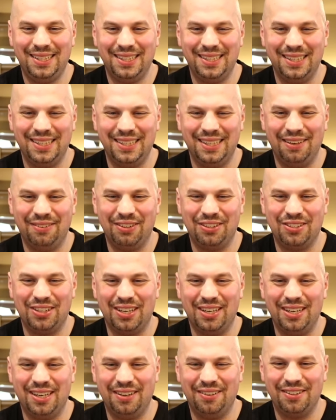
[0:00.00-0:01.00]
Never
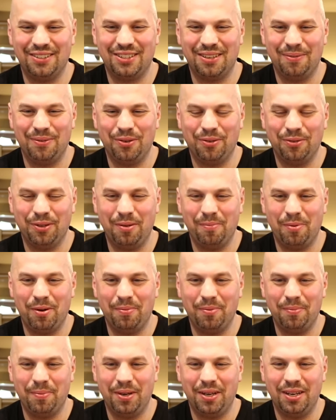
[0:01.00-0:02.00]
tried an Irish. I'm normally a
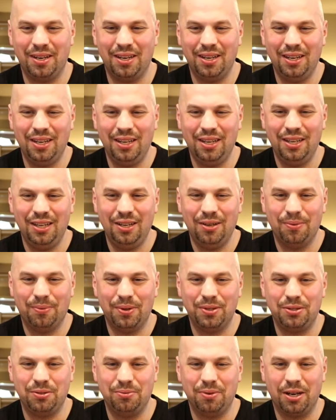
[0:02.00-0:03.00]
bourbon man.
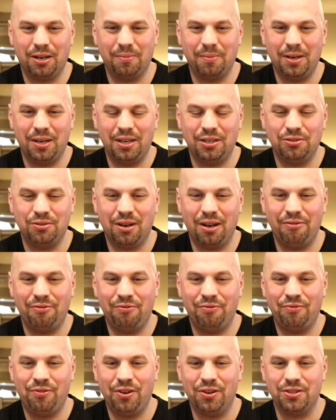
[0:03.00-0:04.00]
What do you recommend I try
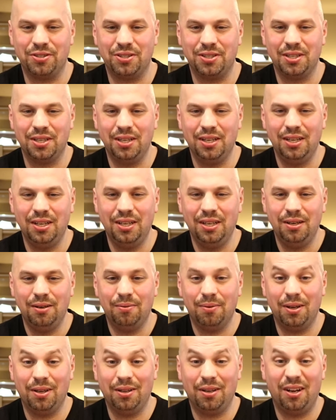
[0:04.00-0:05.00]
first?
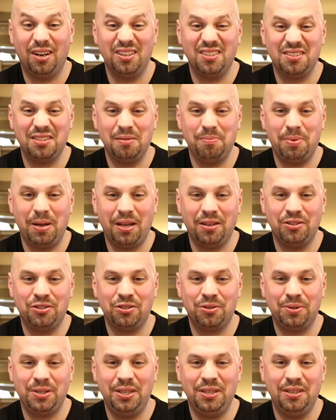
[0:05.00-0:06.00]
Well, honestly, pal
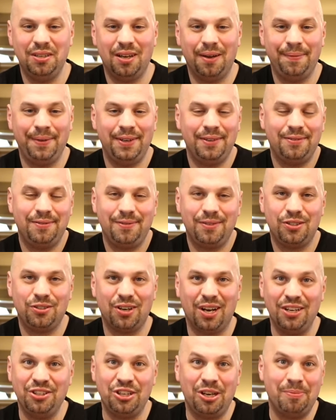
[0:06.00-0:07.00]
Joey, I mean,
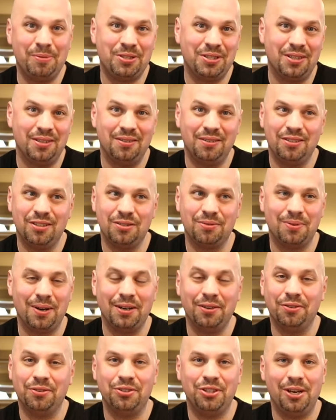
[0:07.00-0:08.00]
try Jameson. Just
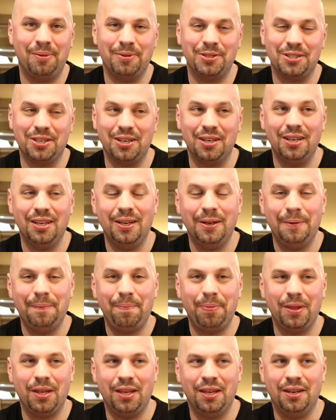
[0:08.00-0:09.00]
regular Jameson.
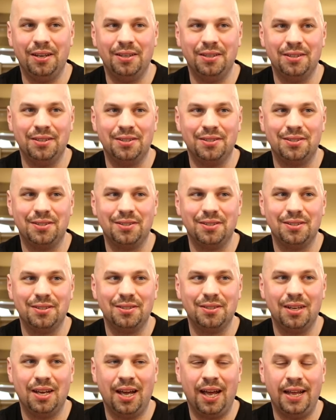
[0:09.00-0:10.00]
It is
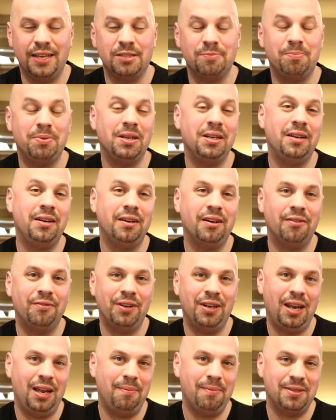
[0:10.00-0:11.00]
as big of a
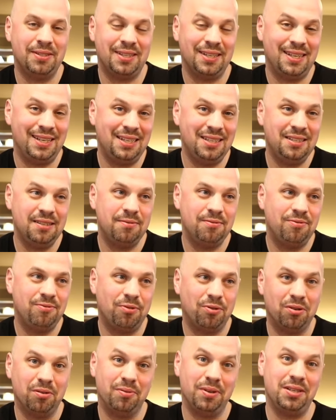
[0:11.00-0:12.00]
name as it is
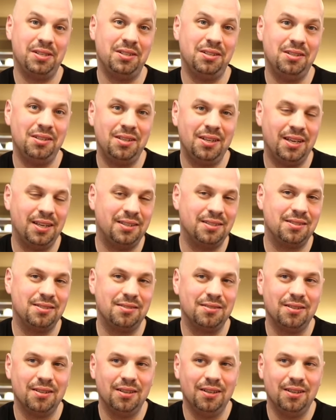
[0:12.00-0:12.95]
for a reason. It's